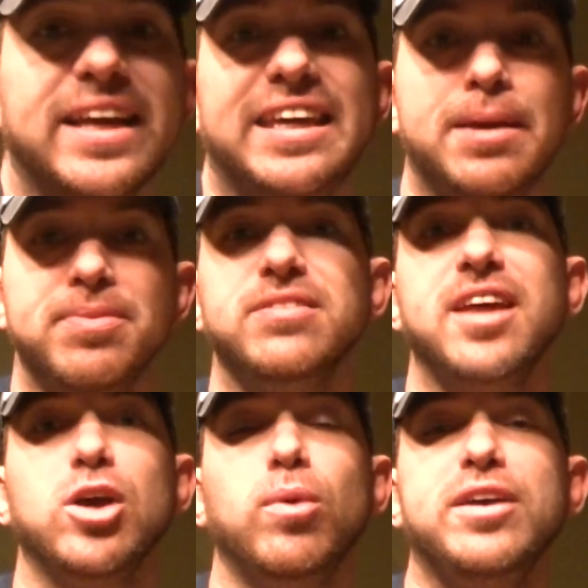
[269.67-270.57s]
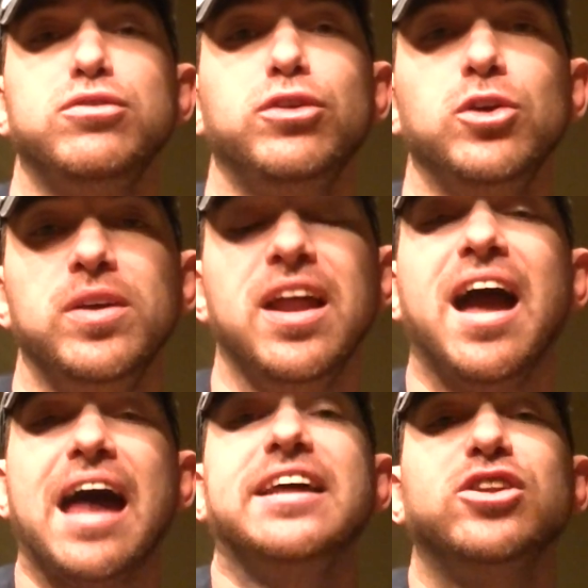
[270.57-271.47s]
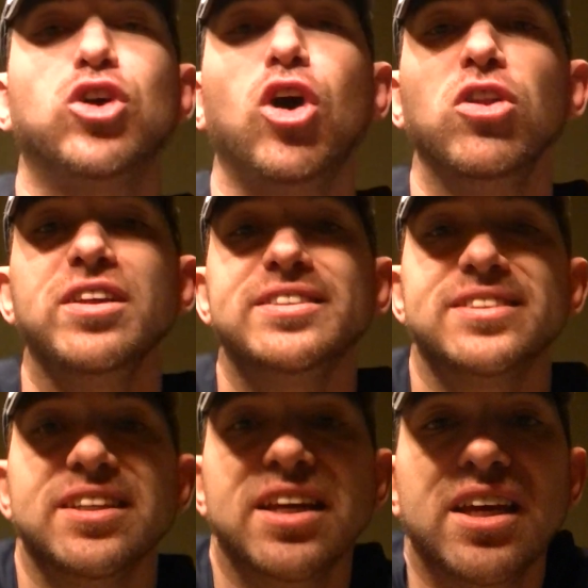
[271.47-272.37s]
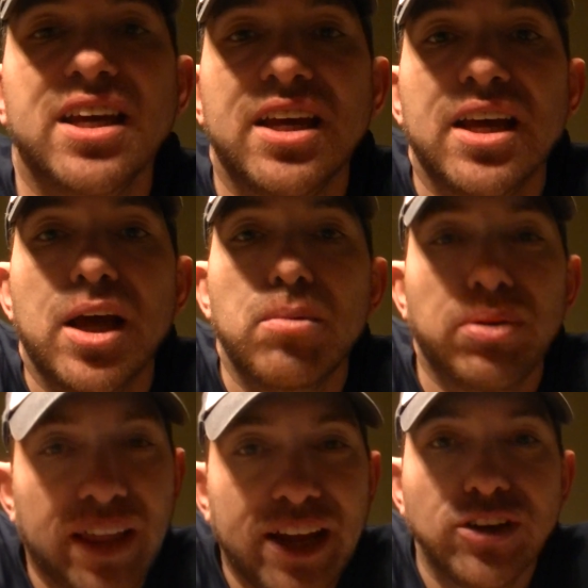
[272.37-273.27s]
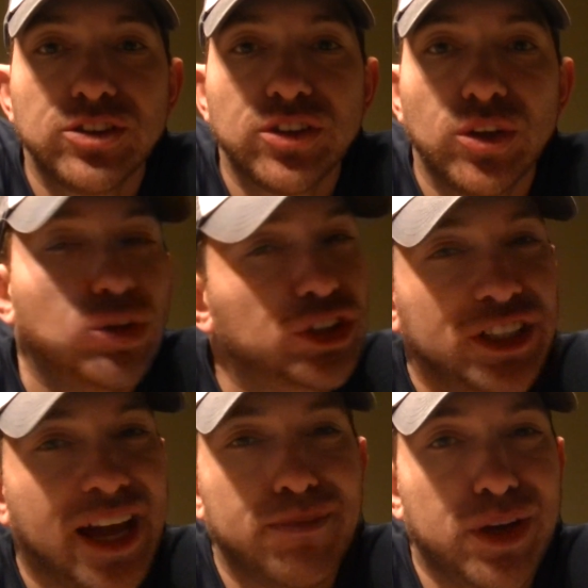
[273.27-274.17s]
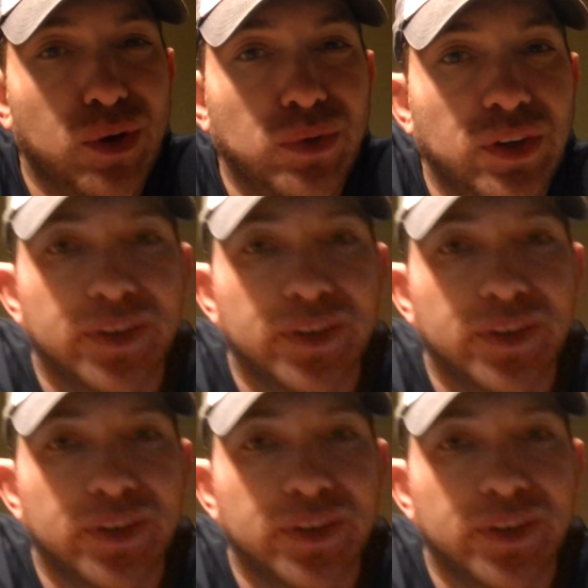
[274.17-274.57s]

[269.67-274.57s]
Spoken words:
keep the segues fluent, I like to call this players who should not be owned.